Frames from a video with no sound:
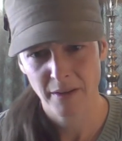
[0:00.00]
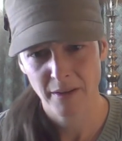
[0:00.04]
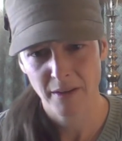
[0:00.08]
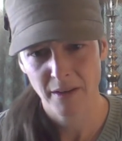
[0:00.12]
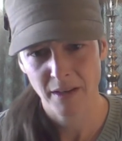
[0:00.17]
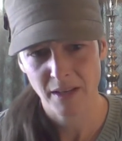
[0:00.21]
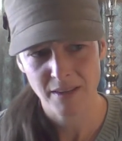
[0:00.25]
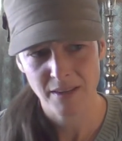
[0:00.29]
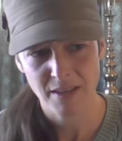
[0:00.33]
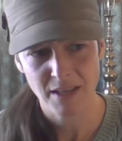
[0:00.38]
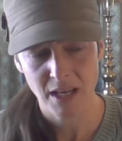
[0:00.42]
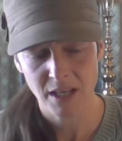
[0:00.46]

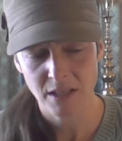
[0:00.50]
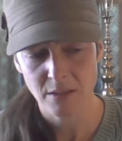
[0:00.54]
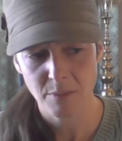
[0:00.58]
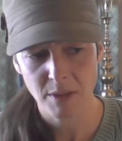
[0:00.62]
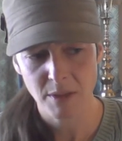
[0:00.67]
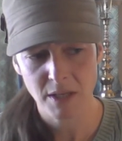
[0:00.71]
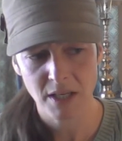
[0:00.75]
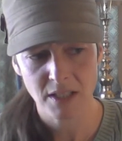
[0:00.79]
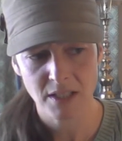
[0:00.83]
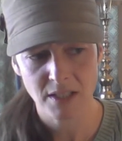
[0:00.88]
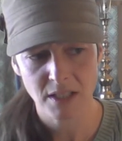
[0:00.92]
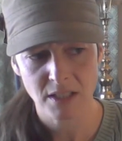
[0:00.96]
in the end
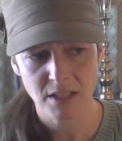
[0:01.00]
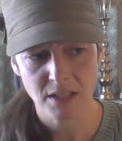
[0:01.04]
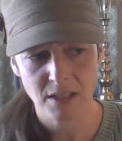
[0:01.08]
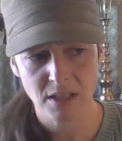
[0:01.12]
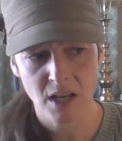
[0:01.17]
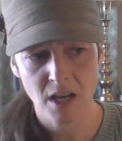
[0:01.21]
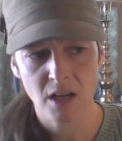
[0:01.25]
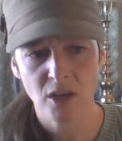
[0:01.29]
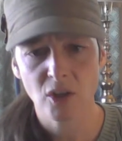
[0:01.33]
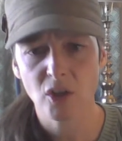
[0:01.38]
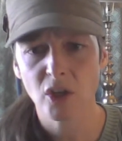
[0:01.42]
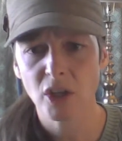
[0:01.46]
because it yeah.
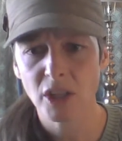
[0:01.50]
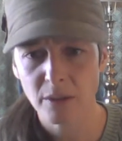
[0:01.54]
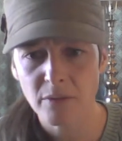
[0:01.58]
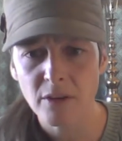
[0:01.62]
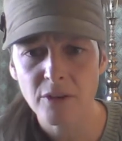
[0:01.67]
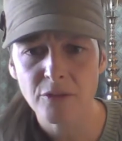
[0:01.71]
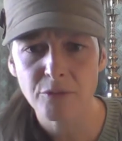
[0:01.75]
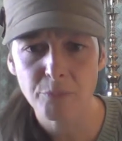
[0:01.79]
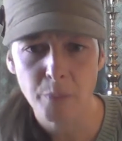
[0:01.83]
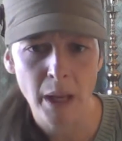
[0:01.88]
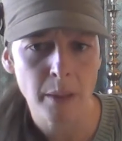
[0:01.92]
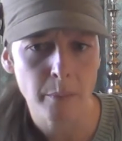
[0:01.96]
could
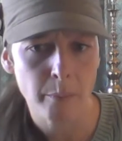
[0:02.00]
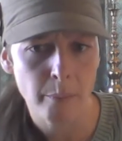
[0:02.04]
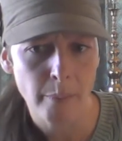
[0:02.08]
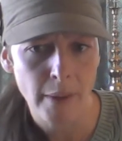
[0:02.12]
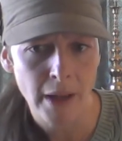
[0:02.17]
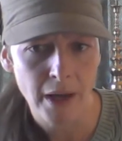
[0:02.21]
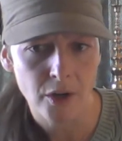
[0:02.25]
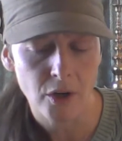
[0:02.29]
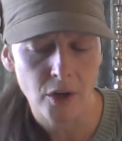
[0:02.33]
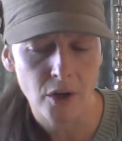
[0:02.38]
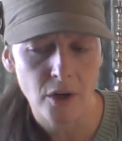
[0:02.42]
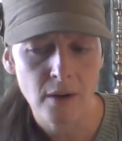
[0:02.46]
have been
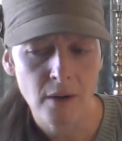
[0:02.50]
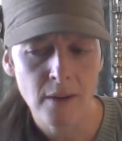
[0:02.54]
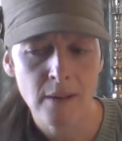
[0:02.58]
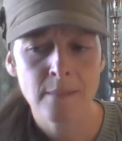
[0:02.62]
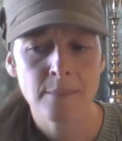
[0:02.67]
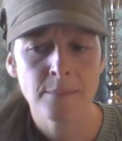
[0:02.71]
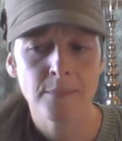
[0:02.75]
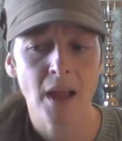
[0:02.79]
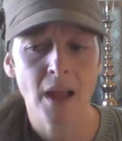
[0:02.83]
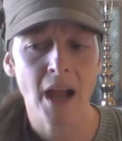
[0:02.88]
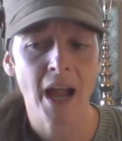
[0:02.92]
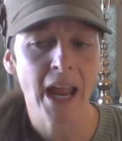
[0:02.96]
better.
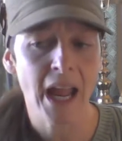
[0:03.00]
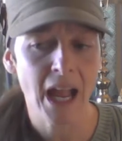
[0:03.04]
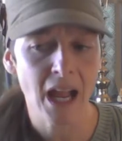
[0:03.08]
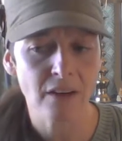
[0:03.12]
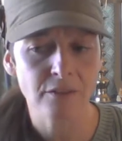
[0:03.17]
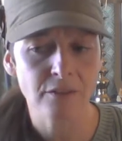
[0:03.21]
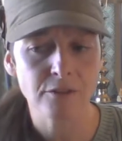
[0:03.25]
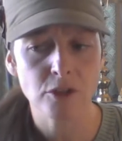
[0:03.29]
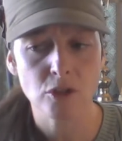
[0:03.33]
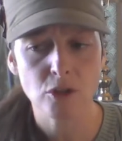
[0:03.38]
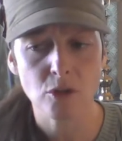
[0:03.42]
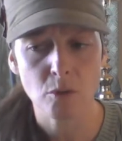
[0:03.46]
I
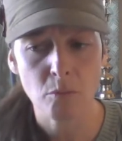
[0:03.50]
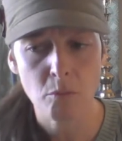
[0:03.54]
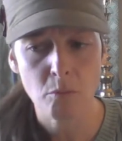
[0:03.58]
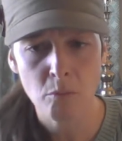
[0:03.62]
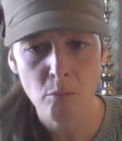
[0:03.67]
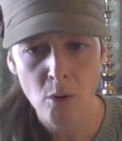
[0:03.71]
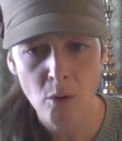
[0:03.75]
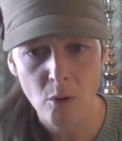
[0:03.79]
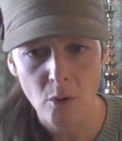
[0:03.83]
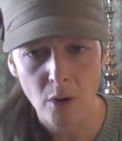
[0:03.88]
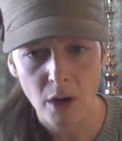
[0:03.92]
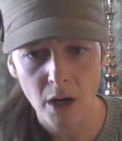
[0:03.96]
have to do
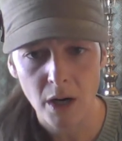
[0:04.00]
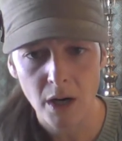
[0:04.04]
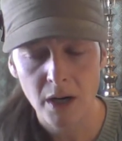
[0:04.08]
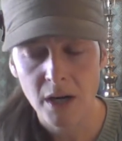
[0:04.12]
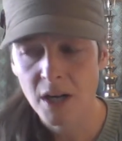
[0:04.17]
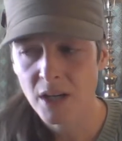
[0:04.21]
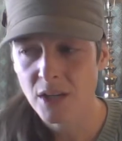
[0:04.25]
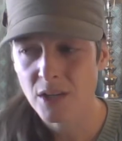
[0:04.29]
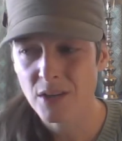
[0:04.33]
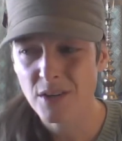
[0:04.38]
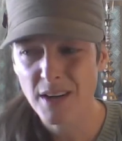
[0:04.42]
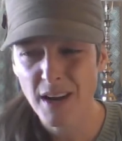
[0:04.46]
more.
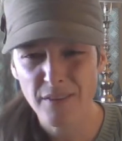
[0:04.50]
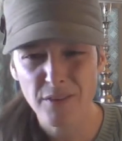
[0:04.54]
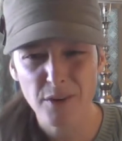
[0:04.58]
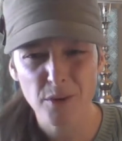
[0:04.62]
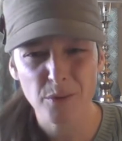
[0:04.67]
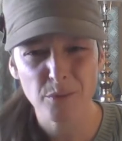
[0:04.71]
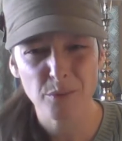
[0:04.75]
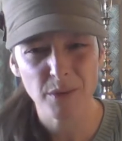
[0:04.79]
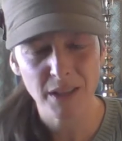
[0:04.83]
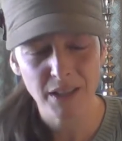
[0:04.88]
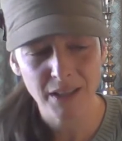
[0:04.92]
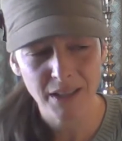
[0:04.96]
You never
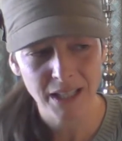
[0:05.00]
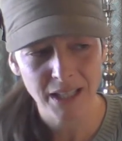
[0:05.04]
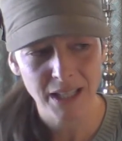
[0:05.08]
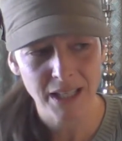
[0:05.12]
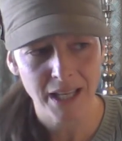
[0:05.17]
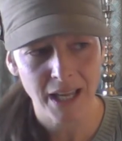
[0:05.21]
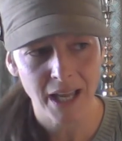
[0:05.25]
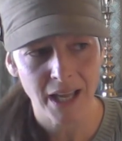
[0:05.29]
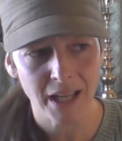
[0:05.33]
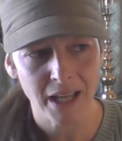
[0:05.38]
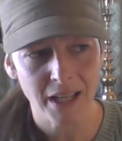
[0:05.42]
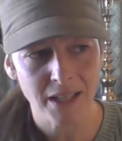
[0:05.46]
really
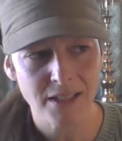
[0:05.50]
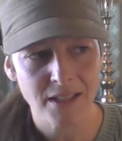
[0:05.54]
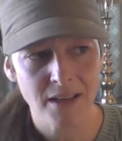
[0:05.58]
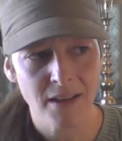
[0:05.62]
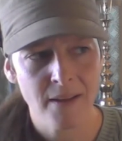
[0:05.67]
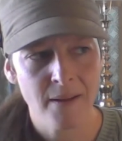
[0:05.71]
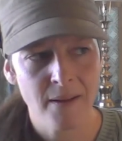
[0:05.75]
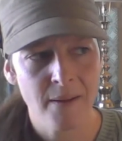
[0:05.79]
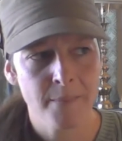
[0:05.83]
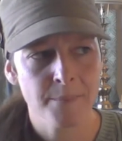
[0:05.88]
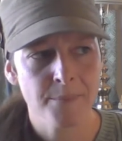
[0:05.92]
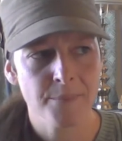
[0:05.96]
get
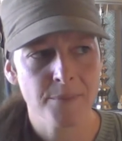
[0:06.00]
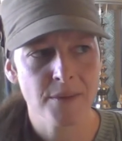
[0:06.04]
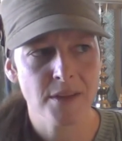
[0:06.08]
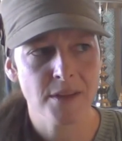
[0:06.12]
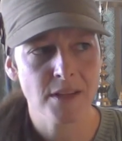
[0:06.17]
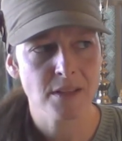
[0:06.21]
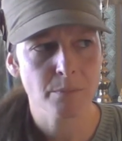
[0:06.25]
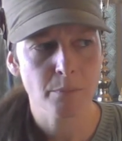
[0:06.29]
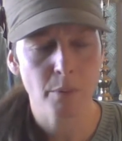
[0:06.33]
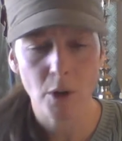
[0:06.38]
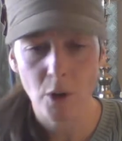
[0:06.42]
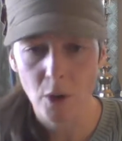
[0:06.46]

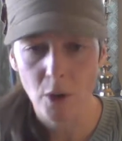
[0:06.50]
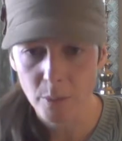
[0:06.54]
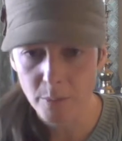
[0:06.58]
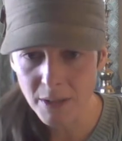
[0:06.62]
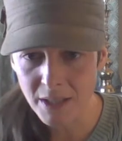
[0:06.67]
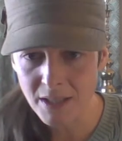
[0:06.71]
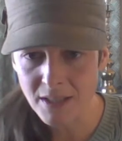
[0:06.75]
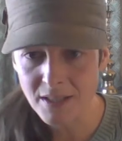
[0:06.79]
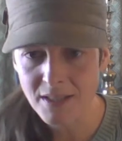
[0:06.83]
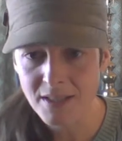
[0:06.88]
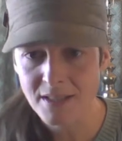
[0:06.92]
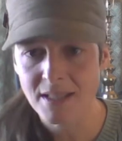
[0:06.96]
this
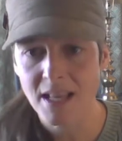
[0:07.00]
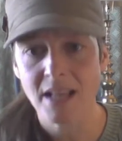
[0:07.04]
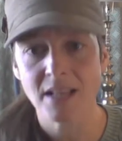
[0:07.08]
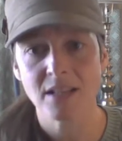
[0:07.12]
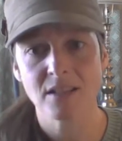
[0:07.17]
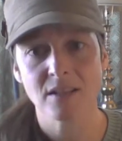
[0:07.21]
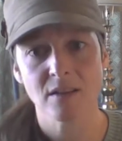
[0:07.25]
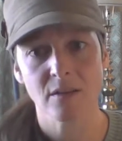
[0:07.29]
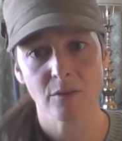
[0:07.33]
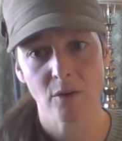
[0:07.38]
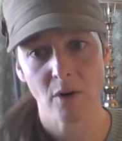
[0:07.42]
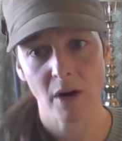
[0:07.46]
permanent
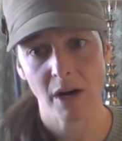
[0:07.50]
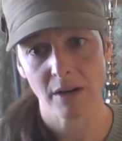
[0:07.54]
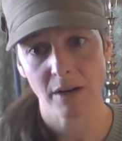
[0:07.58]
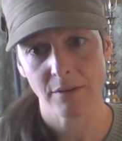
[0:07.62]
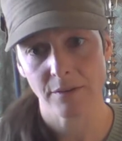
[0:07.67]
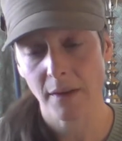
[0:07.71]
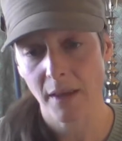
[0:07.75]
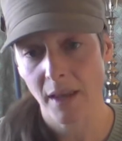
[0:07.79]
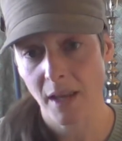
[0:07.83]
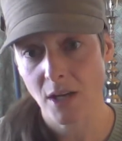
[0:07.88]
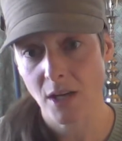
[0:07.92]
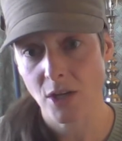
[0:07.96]
sense of
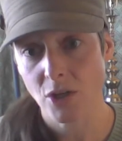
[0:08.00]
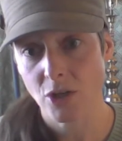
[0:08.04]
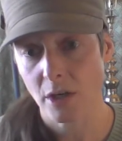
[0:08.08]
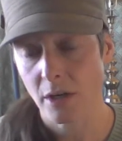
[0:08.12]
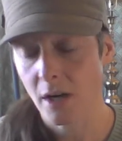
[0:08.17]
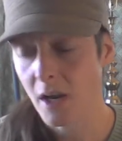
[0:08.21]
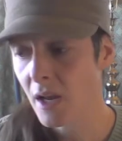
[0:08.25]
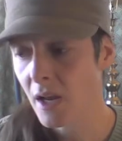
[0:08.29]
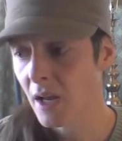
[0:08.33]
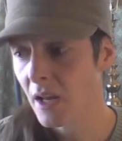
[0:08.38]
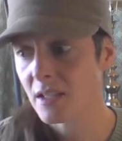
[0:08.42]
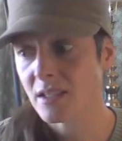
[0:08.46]

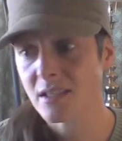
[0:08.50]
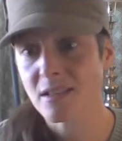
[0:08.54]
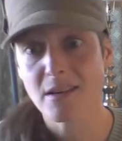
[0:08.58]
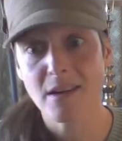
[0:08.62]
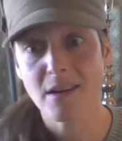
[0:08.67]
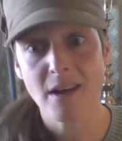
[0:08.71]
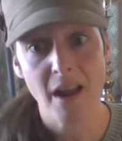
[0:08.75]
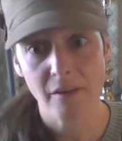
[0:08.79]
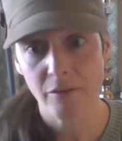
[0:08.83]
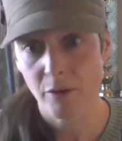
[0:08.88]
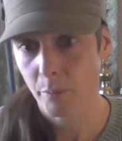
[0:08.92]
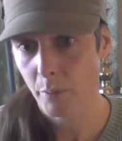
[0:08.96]
gratification. It's
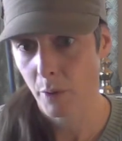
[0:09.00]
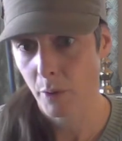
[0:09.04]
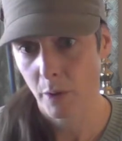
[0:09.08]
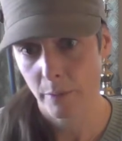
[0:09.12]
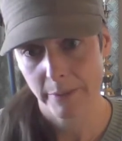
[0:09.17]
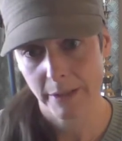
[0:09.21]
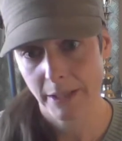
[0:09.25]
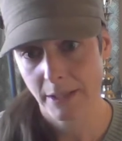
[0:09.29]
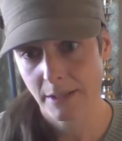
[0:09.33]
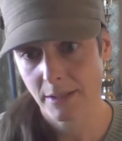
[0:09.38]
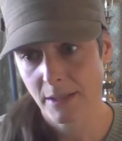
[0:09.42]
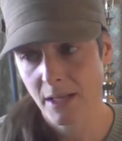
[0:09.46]
never
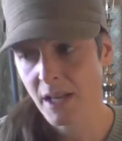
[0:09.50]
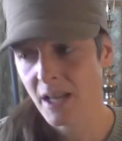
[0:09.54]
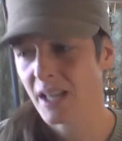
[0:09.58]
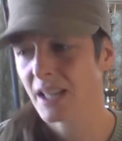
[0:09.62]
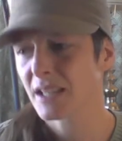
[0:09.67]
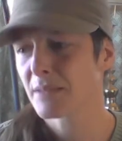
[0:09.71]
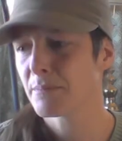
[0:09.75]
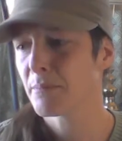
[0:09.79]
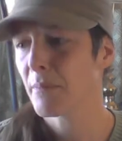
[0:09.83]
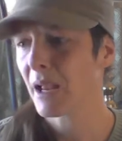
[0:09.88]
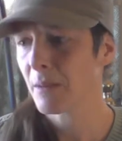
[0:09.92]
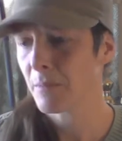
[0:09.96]
permanent.
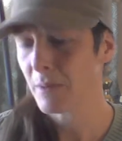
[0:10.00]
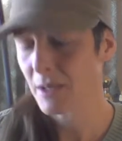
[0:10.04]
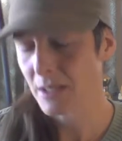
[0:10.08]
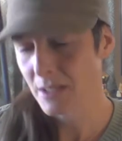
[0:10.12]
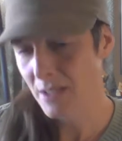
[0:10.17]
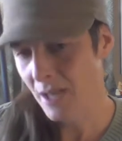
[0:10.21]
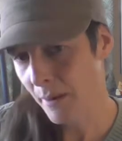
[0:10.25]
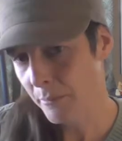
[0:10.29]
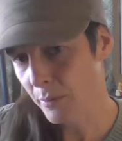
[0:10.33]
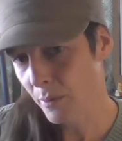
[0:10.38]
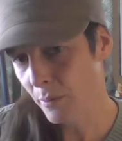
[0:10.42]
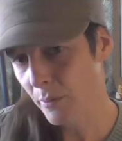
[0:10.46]
It may be
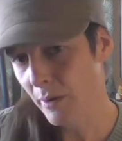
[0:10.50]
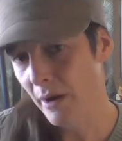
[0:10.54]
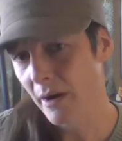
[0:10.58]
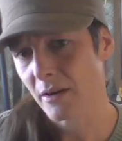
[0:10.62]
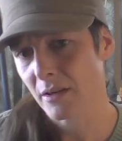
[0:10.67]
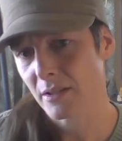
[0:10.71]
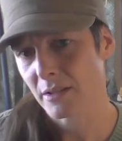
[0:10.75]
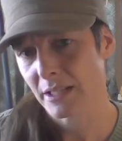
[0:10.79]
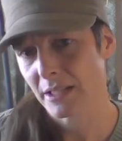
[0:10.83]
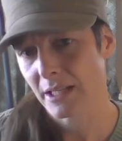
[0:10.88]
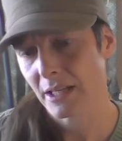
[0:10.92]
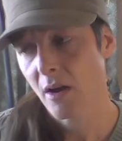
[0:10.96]

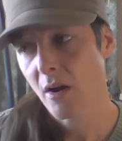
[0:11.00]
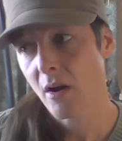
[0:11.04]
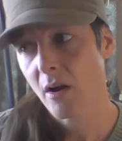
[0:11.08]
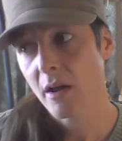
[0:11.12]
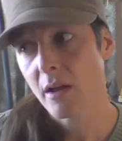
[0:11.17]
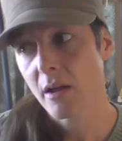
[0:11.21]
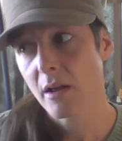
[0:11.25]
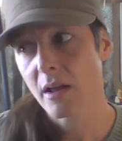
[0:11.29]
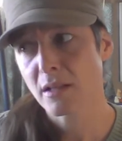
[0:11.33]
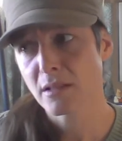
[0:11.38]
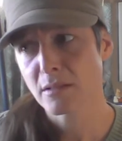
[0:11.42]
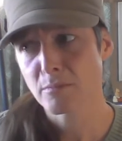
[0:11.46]
temporarily.
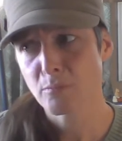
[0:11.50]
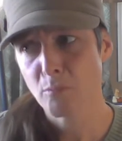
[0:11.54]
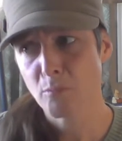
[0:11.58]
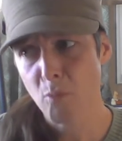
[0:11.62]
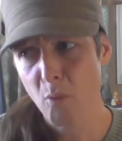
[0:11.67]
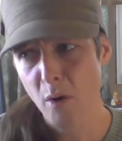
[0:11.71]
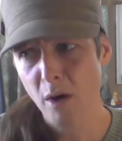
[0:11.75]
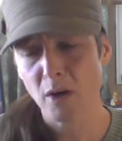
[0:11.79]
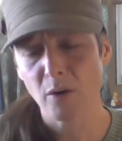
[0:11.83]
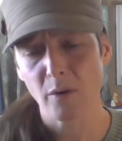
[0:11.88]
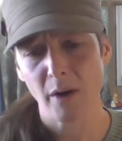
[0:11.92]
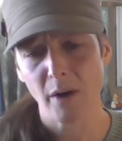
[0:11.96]
It's
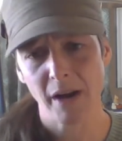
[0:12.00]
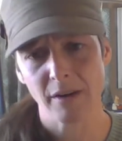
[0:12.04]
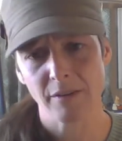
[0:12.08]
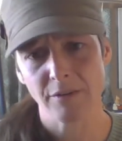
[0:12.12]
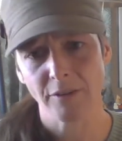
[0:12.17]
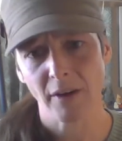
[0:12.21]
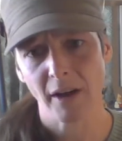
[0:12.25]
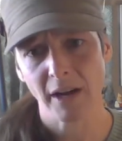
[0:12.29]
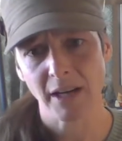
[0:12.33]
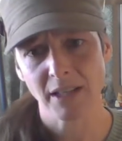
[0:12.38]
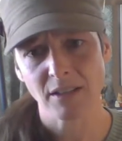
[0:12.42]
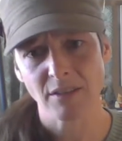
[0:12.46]
more
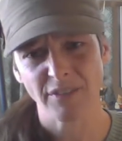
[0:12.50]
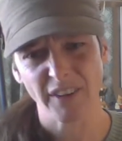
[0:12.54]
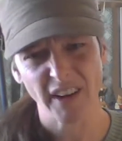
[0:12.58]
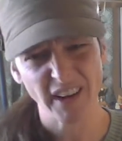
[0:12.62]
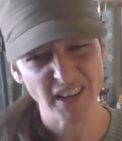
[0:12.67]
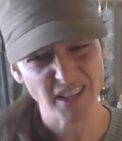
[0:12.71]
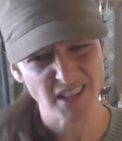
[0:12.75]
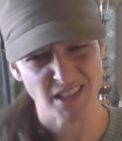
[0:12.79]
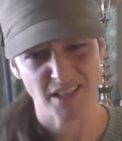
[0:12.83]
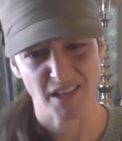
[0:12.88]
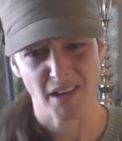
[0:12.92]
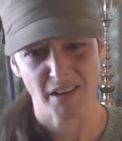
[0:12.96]
gratifying to
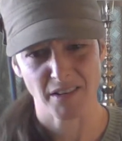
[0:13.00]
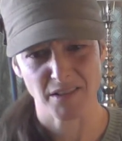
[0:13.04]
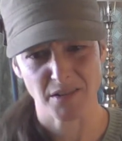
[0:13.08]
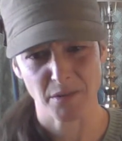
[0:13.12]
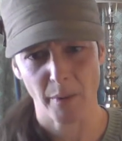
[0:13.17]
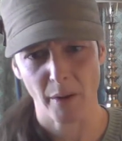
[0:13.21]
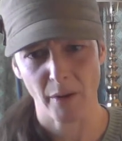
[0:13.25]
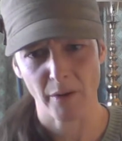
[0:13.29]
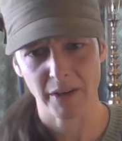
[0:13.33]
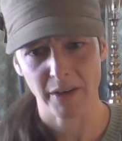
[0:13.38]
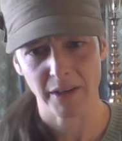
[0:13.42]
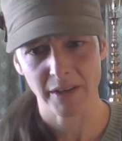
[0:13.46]
fantasize
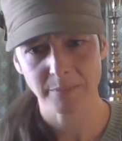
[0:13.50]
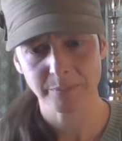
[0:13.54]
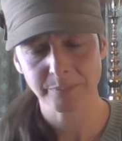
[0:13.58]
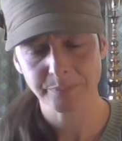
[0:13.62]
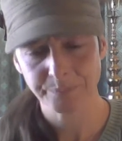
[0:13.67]
about it.